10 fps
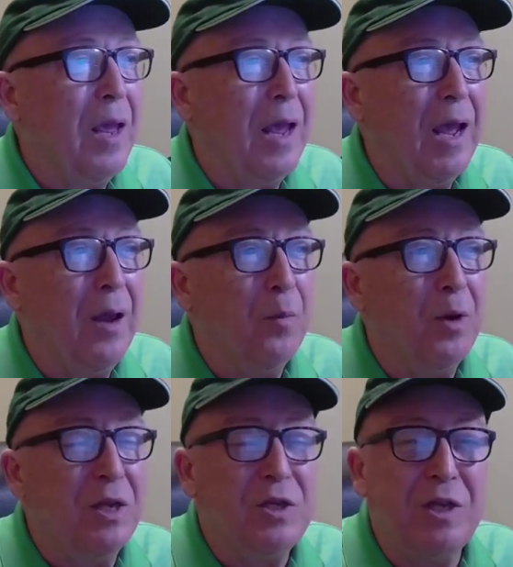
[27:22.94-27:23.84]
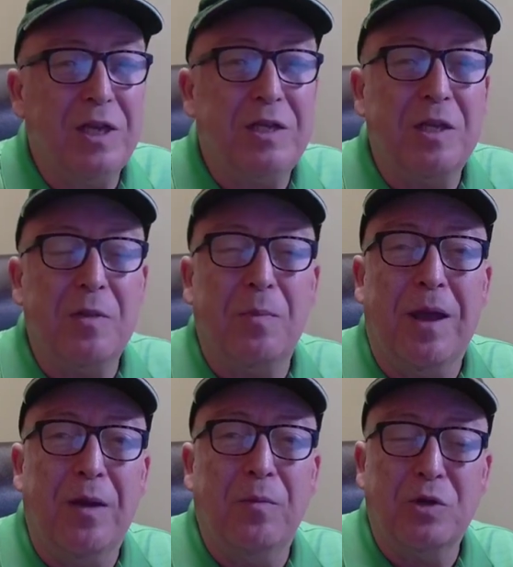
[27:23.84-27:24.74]
and what he said to the
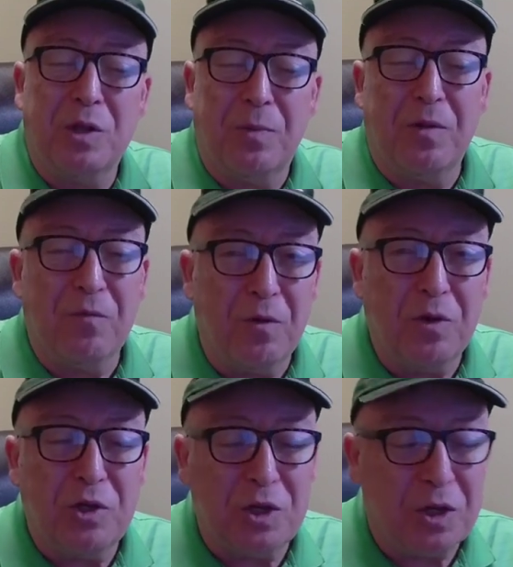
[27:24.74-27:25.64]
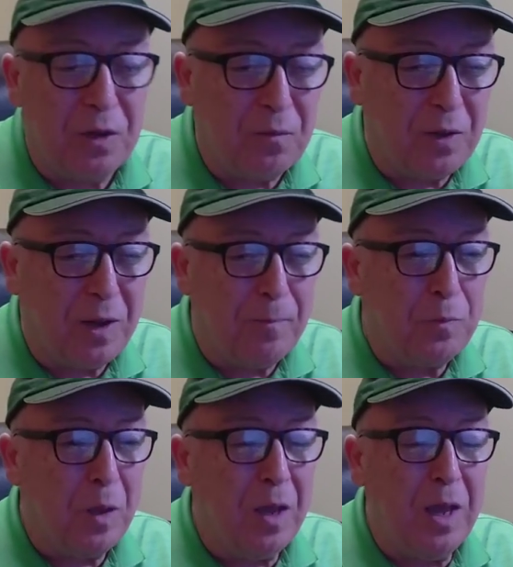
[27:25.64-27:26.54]
man was something very
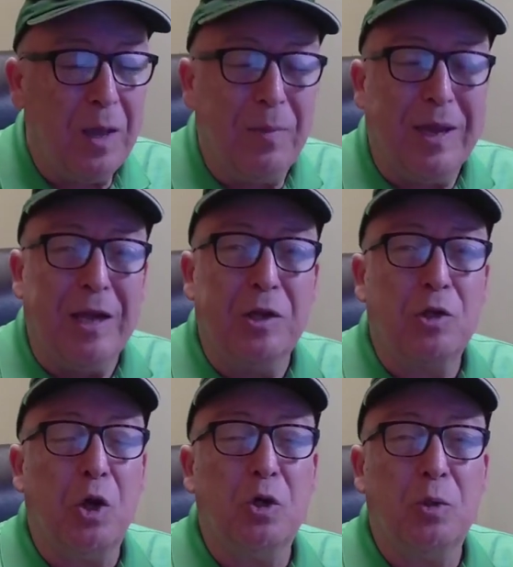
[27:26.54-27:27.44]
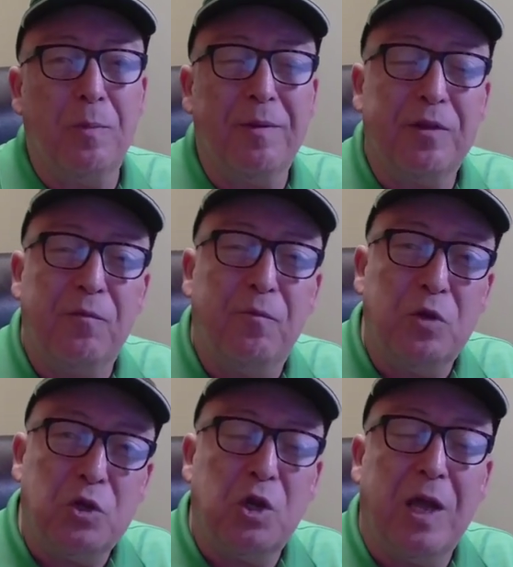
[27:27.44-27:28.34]
significant. He began to talk to him about the
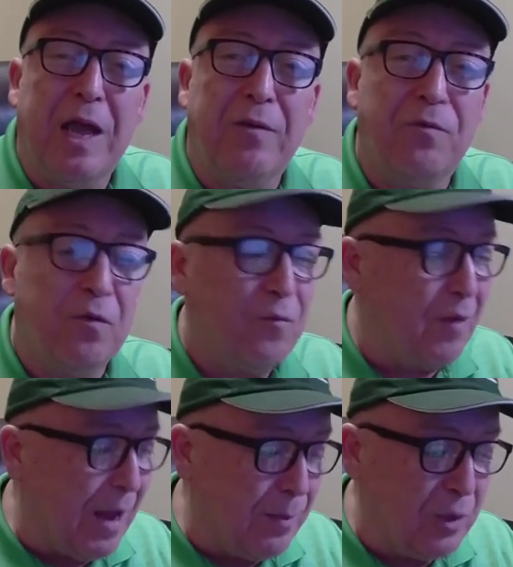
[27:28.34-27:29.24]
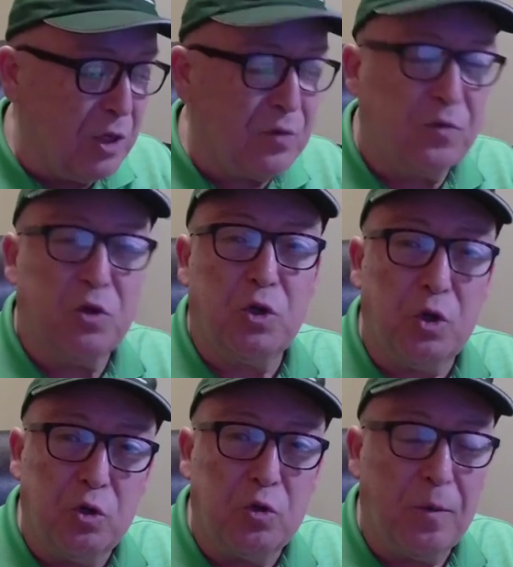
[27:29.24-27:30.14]
vision he had for families, for
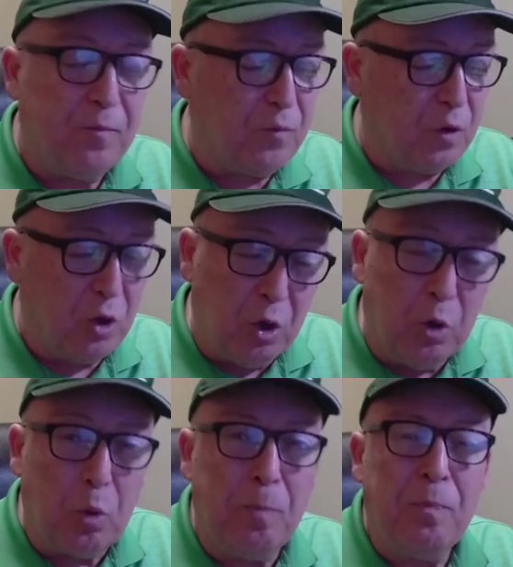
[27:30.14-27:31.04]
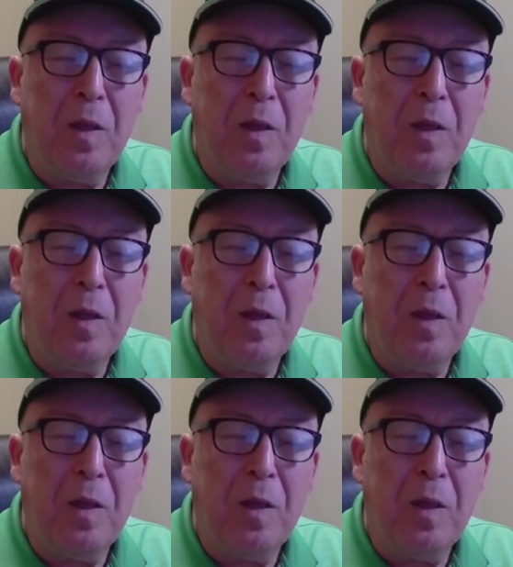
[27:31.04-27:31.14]
children, for youth.